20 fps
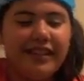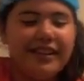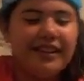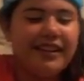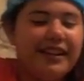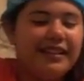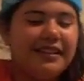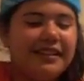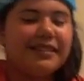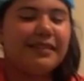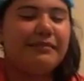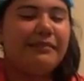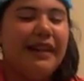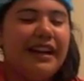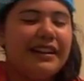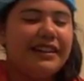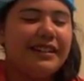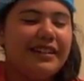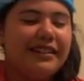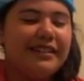I just
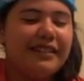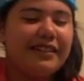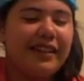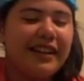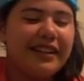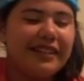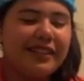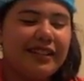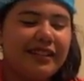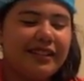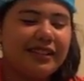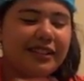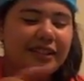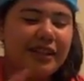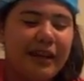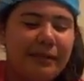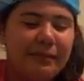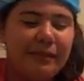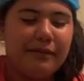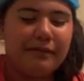imagined you guys all
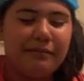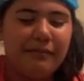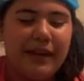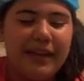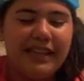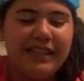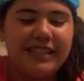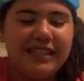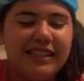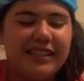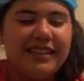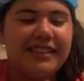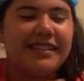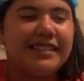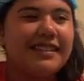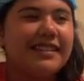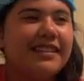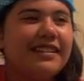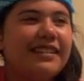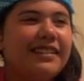shop at
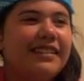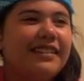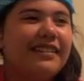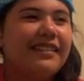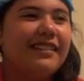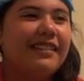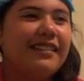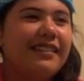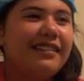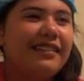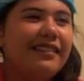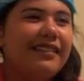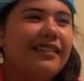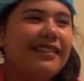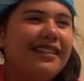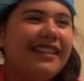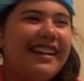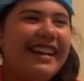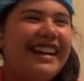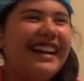Macy's.
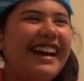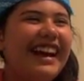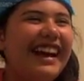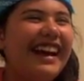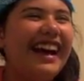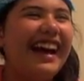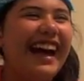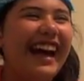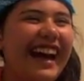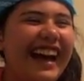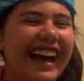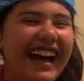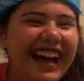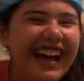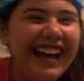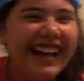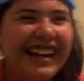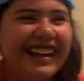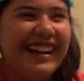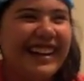
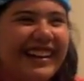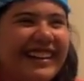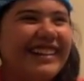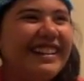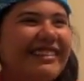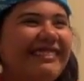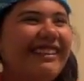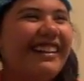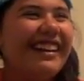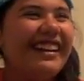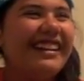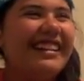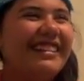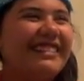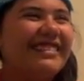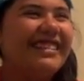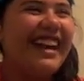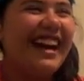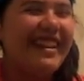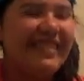Why are
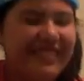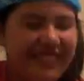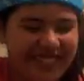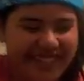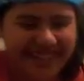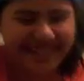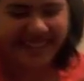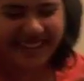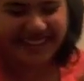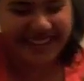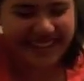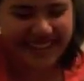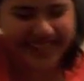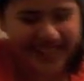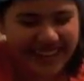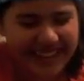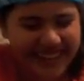you laughing?